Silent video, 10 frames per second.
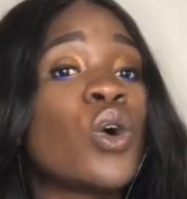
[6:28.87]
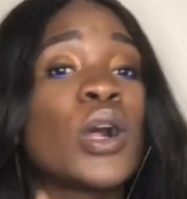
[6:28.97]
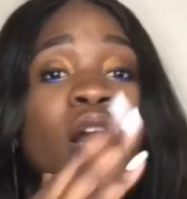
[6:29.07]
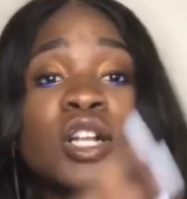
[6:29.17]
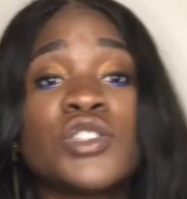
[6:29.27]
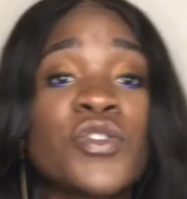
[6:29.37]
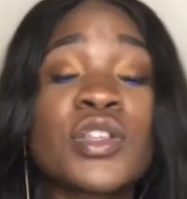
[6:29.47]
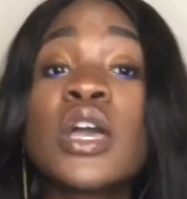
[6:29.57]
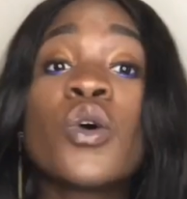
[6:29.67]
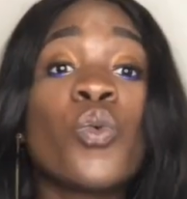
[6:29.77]
or
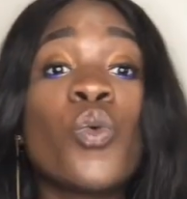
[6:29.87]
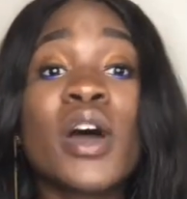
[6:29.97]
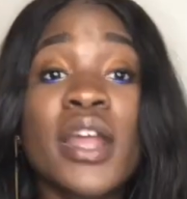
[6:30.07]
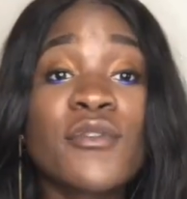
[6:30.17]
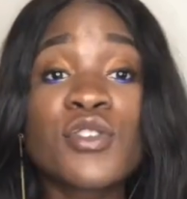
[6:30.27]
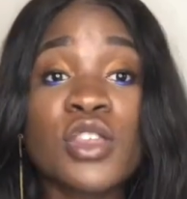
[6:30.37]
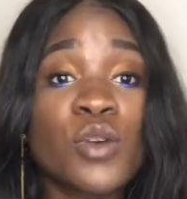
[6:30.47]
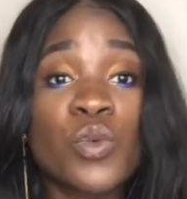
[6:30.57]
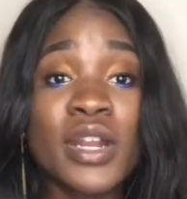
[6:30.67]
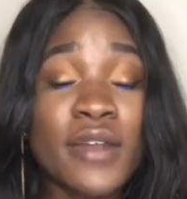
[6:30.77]
$150,
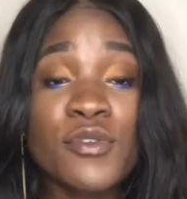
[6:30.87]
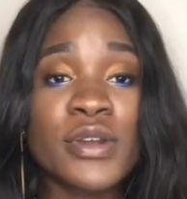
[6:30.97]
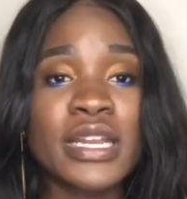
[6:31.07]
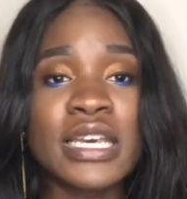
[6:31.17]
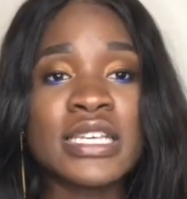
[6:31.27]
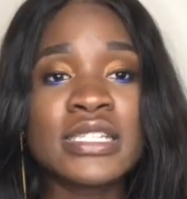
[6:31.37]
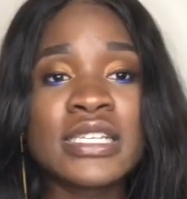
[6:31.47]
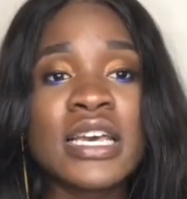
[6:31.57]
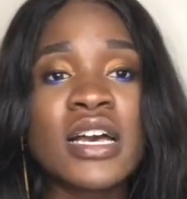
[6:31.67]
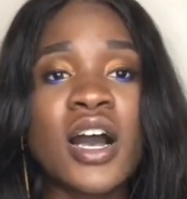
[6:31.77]
whatever it is.